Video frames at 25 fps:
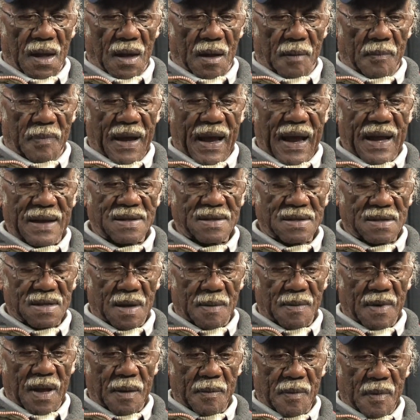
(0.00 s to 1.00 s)
buy
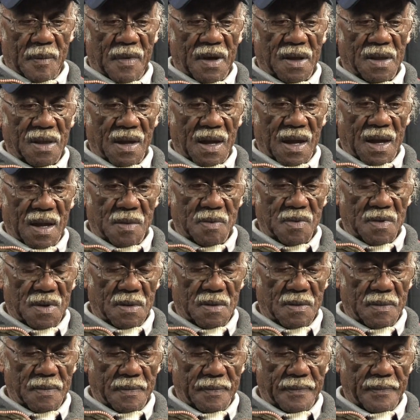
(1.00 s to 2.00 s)
something like my mother asked me,
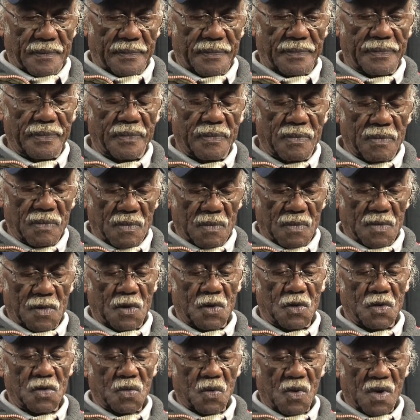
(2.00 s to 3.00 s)

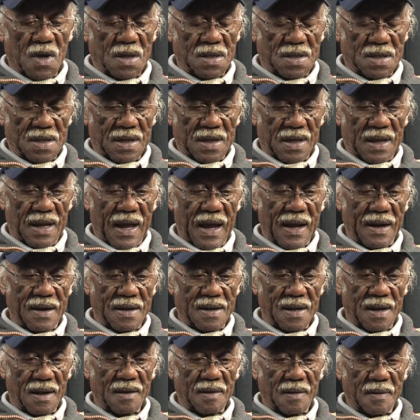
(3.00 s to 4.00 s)
whose was it? And I'd
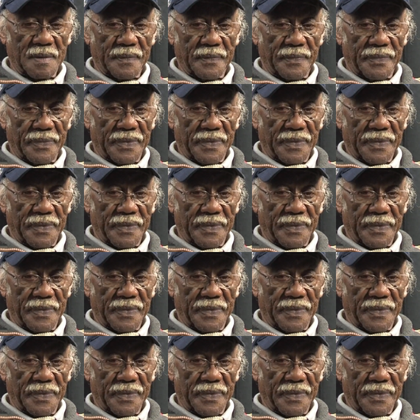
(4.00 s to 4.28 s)
tell her.